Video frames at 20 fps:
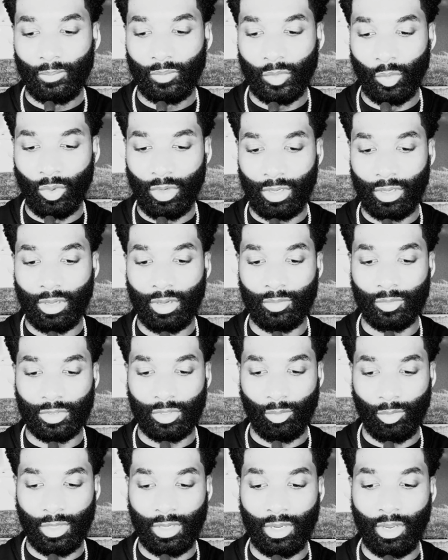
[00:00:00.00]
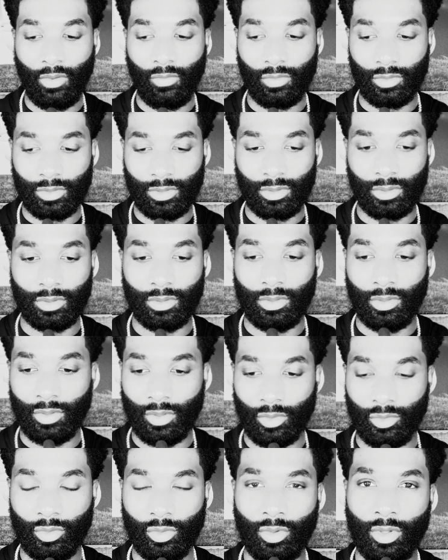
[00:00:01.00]
when it comes to being able to,
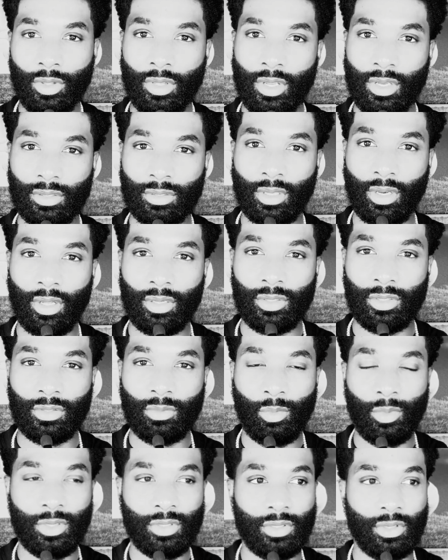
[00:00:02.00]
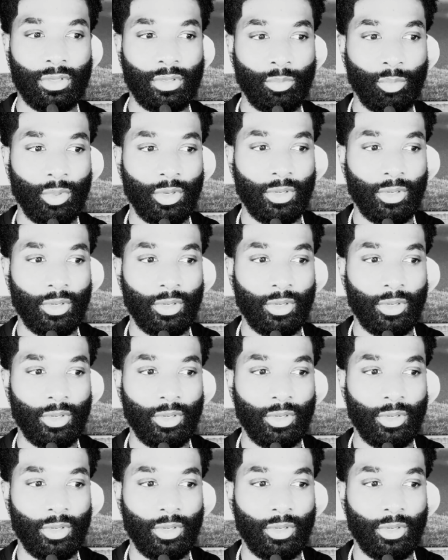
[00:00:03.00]
do the things that I just mentioned.